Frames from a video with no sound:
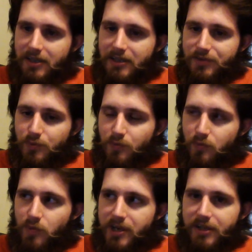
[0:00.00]
is
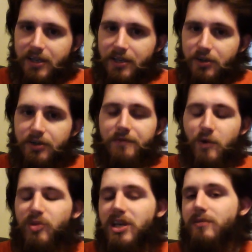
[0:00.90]
really good
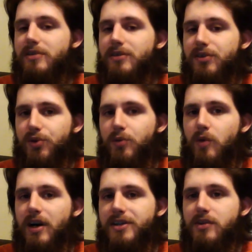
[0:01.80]
for people who
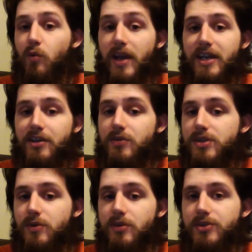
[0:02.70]
want to wake induce
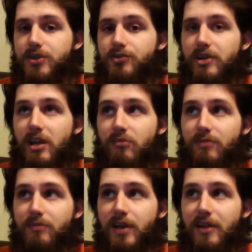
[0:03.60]
to a lucid dream,
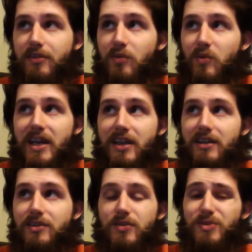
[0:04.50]
but the wake
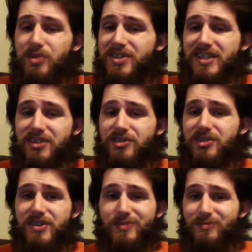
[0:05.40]
induced procedure
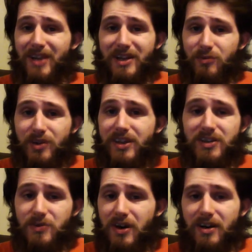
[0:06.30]
is like really
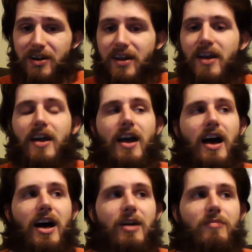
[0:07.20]
too hard.
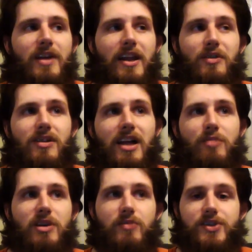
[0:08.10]
And I know a lot of
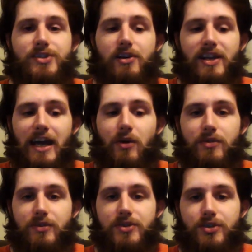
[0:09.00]
people starting out
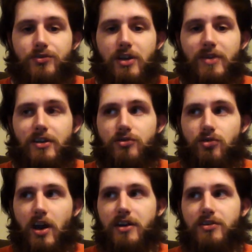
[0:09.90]
with lucid dreaming
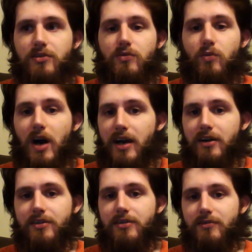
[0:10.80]
try to do
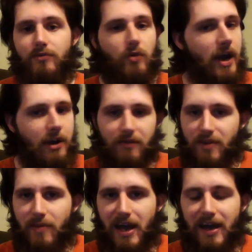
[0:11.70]
wild right off
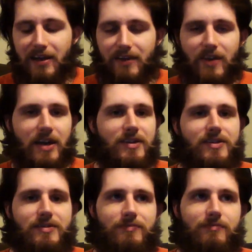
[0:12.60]
the bat, and that is